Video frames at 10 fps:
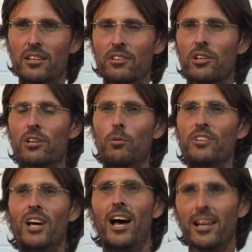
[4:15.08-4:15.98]
So
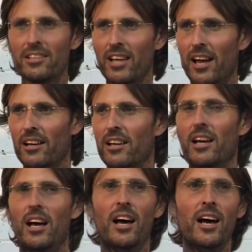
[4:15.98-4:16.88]
what's a heart attack?
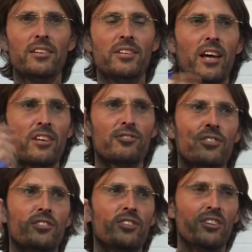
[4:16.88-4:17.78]
A heart attack is
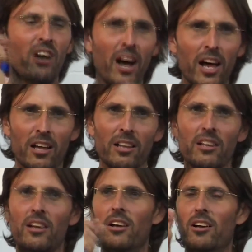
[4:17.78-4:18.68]
the denial
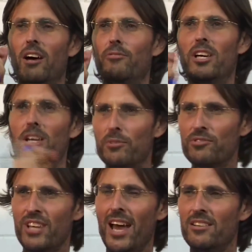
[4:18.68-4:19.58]
of a heap of
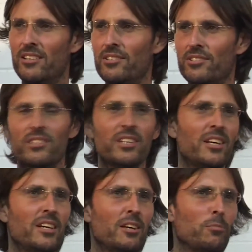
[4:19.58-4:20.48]
sadness
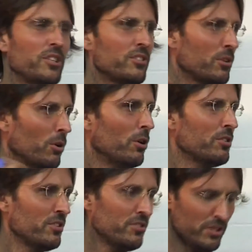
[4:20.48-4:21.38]
which
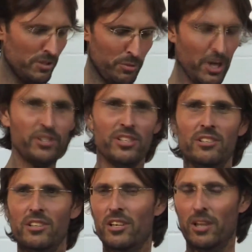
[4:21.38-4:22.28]
causes the suppression
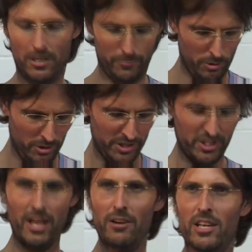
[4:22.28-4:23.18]
of all this
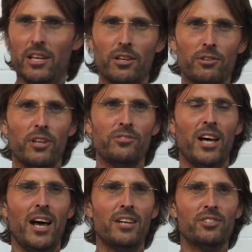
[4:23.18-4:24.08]
area here across the
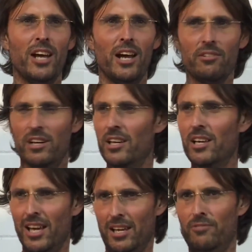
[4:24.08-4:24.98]
heart chakra
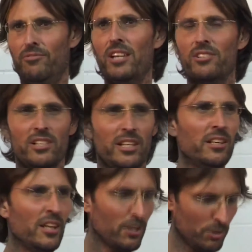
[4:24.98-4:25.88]
and eventually
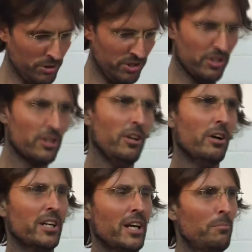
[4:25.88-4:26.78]
causes the
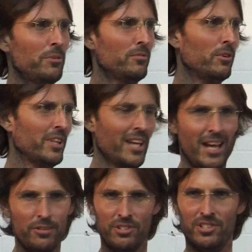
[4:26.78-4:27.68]
clogging up of all the
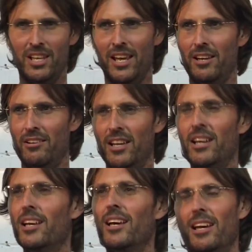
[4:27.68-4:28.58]
arteries in that area,
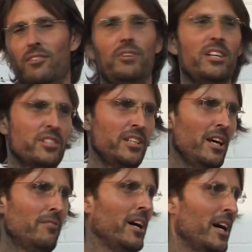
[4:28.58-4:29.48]
and eventually you
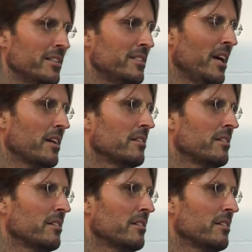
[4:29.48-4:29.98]
have a heart attack.